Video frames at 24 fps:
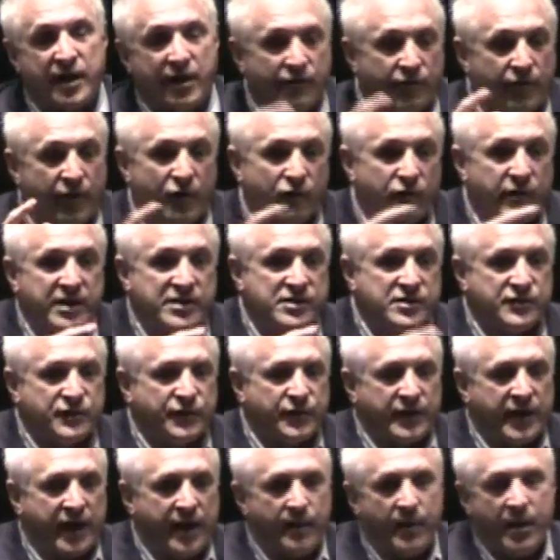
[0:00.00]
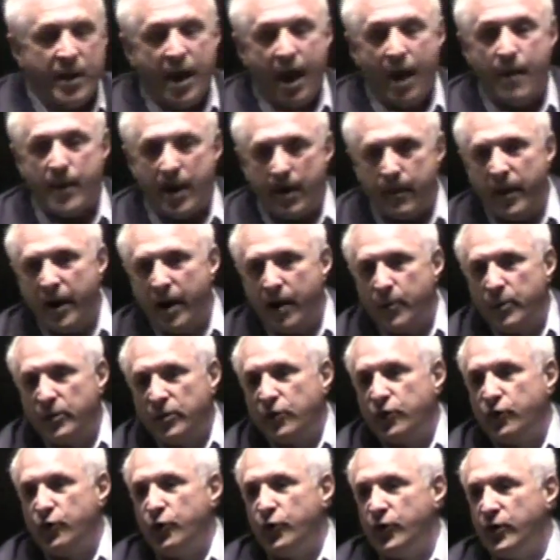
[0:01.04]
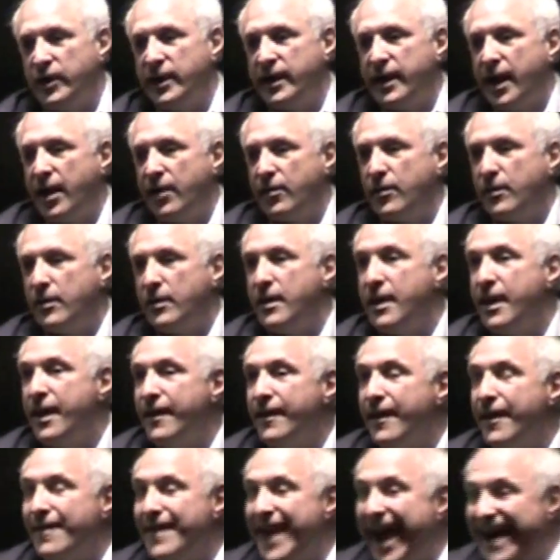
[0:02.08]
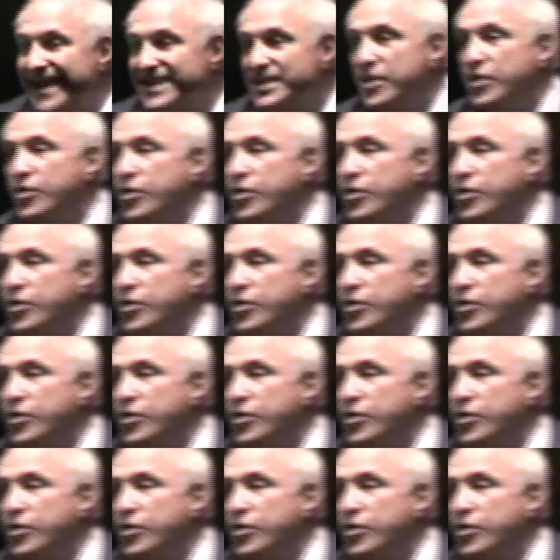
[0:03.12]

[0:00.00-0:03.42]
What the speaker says: that fundraises for them. Maybe I can put the two of you together. Now that's